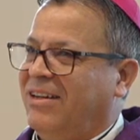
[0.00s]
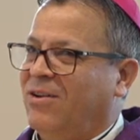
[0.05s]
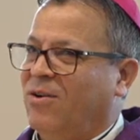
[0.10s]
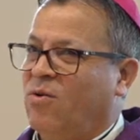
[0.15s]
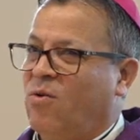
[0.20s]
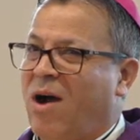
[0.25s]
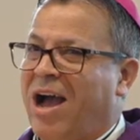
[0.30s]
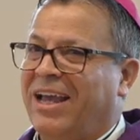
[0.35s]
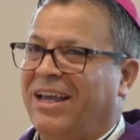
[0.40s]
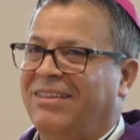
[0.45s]

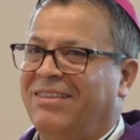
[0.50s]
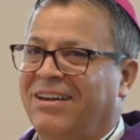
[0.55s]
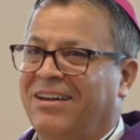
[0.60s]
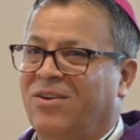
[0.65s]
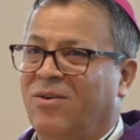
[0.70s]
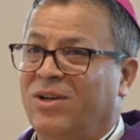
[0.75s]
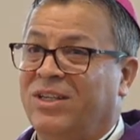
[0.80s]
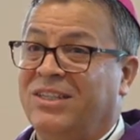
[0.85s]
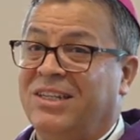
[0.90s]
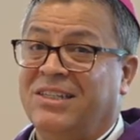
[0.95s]
Quiet the
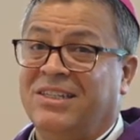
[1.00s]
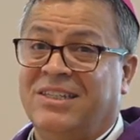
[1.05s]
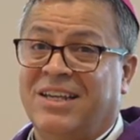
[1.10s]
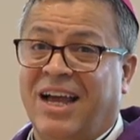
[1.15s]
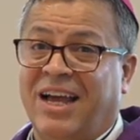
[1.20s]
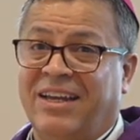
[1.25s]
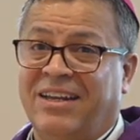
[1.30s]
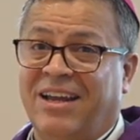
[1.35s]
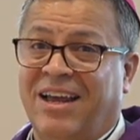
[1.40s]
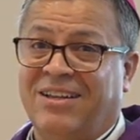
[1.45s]
noise
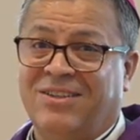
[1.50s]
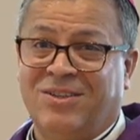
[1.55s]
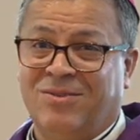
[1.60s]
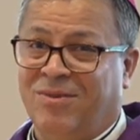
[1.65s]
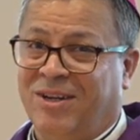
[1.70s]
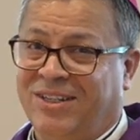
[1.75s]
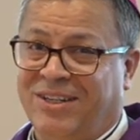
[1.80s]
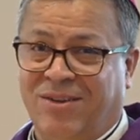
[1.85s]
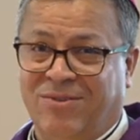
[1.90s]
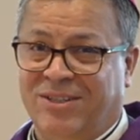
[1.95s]
inside, not so
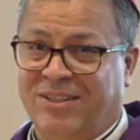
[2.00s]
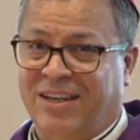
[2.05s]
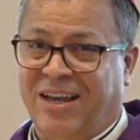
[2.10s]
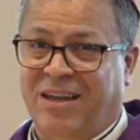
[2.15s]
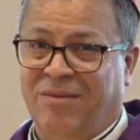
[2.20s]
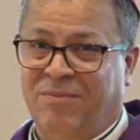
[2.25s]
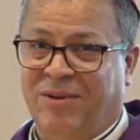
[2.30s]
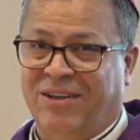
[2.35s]
much outside,